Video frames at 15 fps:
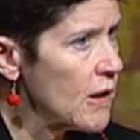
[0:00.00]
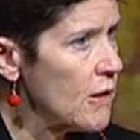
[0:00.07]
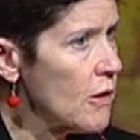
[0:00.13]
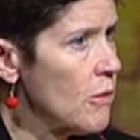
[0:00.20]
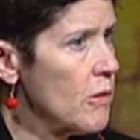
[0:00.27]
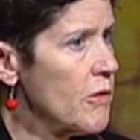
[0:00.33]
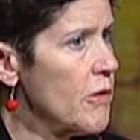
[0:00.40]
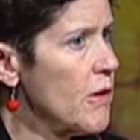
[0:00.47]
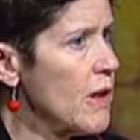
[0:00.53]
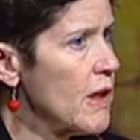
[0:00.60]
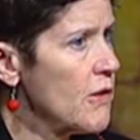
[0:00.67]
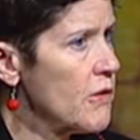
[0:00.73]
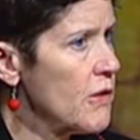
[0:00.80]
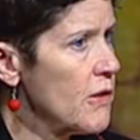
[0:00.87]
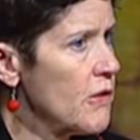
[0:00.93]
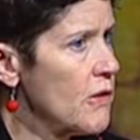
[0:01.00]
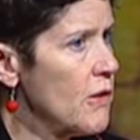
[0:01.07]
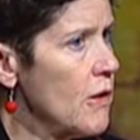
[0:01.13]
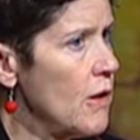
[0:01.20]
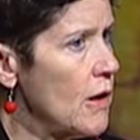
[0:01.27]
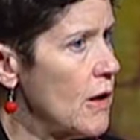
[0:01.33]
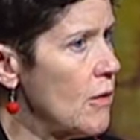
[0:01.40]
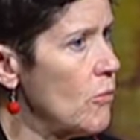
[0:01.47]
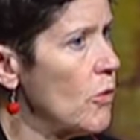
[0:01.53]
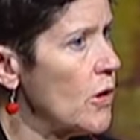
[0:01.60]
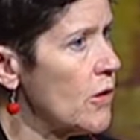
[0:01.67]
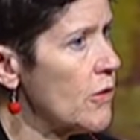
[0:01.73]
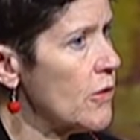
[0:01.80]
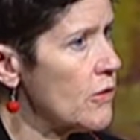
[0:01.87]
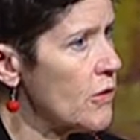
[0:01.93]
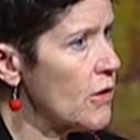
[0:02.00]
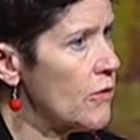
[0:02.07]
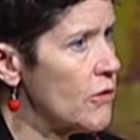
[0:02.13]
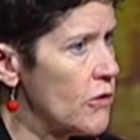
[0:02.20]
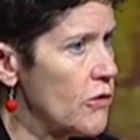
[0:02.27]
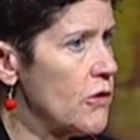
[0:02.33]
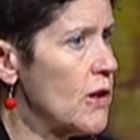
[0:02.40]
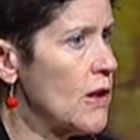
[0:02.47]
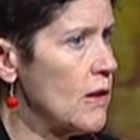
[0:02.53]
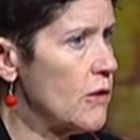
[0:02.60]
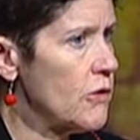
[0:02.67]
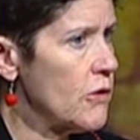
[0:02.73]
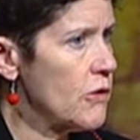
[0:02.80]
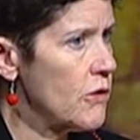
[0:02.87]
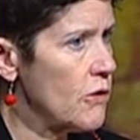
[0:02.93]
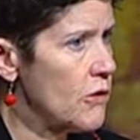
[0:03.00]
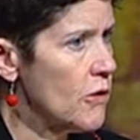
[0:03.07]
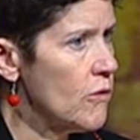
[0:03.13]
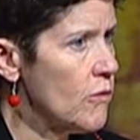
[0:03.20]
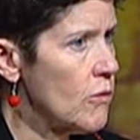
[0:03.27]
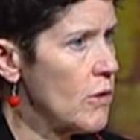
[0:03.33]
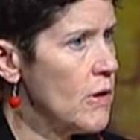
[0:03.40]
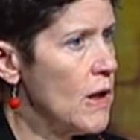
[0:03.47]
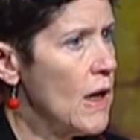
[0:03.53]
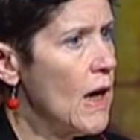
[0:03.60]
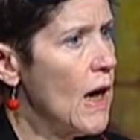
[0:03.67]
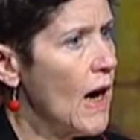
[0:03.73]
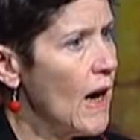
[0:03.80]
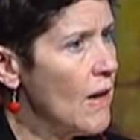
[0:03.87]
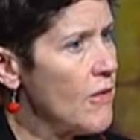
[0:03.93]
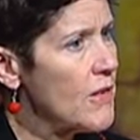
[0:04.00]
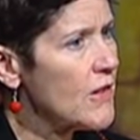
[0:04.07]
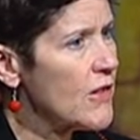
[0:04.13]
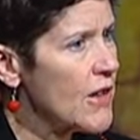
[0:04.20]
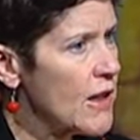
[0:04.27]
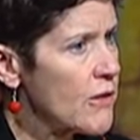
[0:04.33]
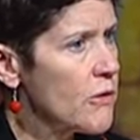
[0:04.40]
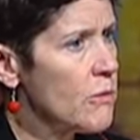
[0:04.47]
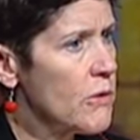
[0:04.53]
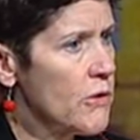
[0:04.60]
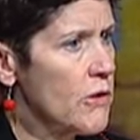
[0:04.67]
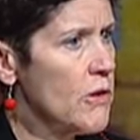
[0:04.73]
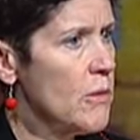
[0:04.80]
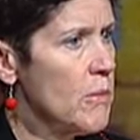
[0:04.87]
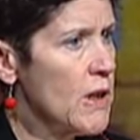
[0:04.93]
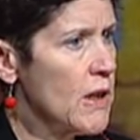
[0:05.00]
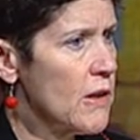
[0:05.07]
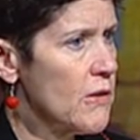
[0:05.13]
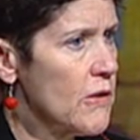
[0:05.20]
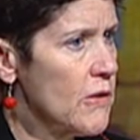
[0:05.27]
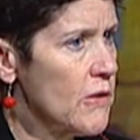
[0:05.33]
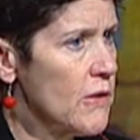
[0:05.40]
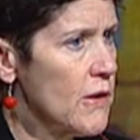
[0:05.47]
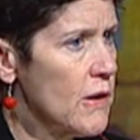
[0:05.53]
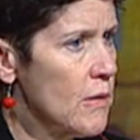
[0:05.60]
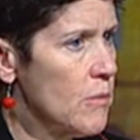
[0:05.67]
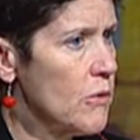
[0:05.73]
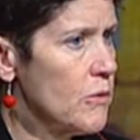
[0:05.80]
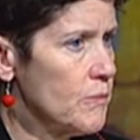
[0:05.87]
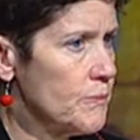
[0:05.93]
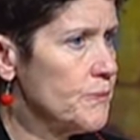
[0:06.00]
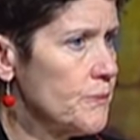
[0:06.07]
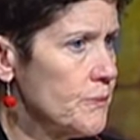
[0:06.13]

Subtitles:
they know what their assets are, and what are their toughest challenges, and so forth. I think that's what's going to make it sustainable.